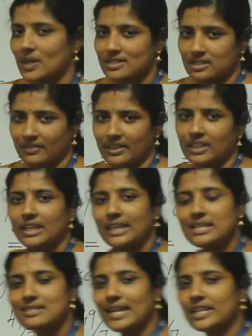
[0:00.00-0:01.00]
as 7,
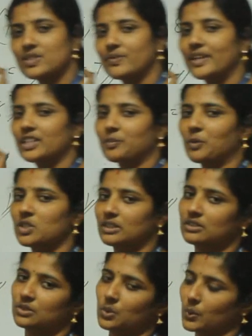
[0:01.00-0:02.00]
it satisfied the
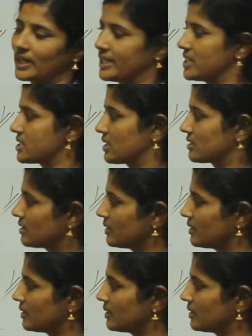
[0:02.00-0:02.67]
both two conditions.